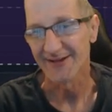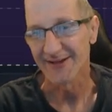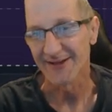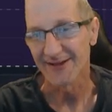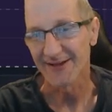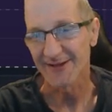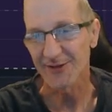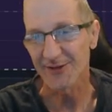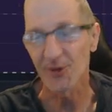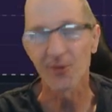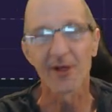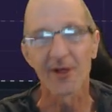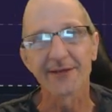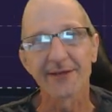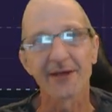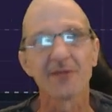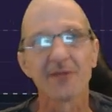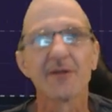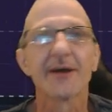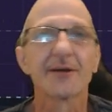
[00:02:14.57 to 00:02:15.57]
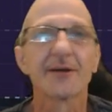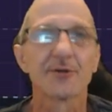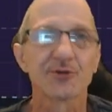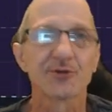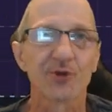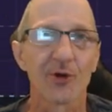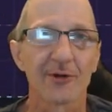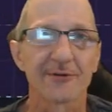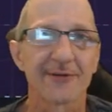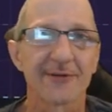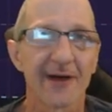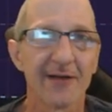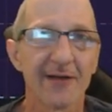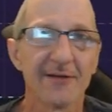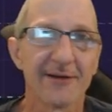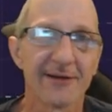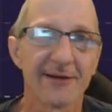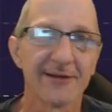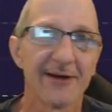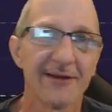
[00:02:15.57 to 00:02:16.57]
Like the illegal short
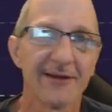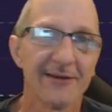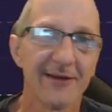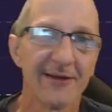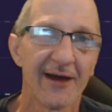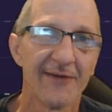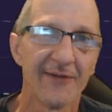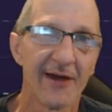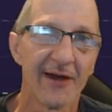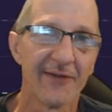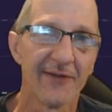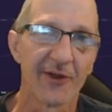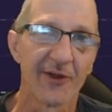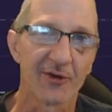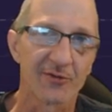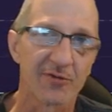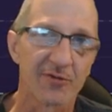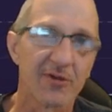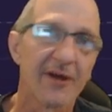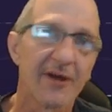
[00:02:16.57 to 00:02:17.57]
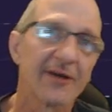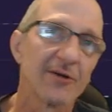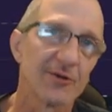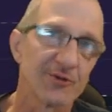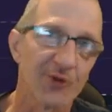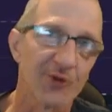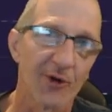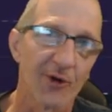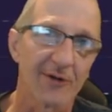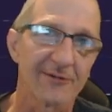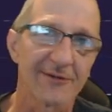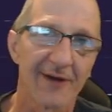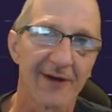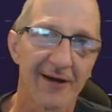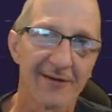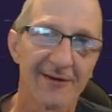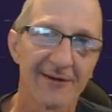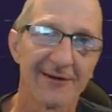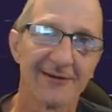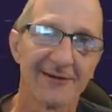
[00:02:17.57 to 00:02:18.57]
selling, and then there's legal short
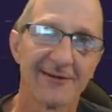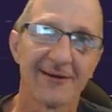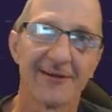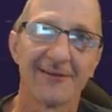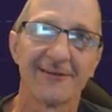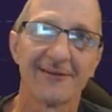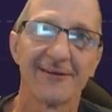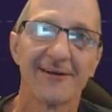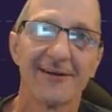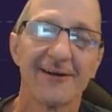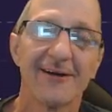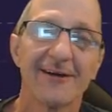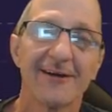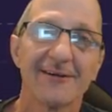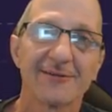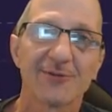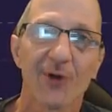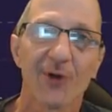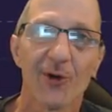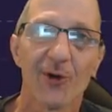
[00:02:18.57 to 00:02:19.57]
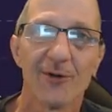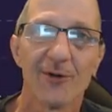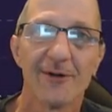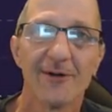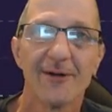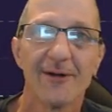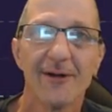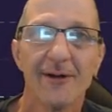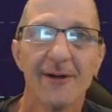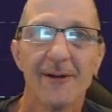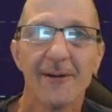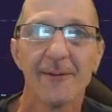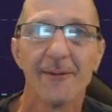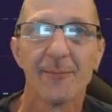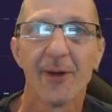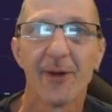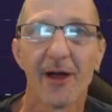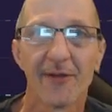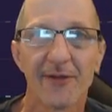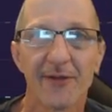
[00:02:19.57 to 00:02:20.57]
selling, and so
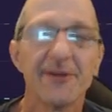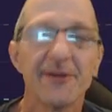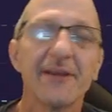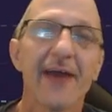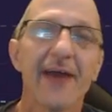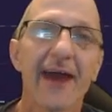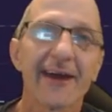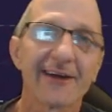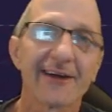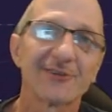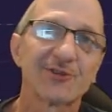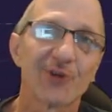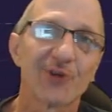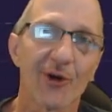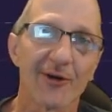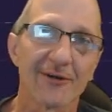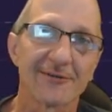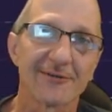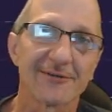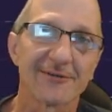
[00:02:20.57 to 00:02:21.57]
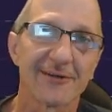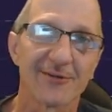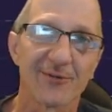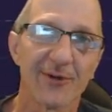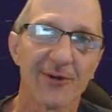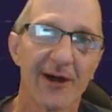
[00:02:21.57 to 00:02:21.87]
the naked shorts is what I'm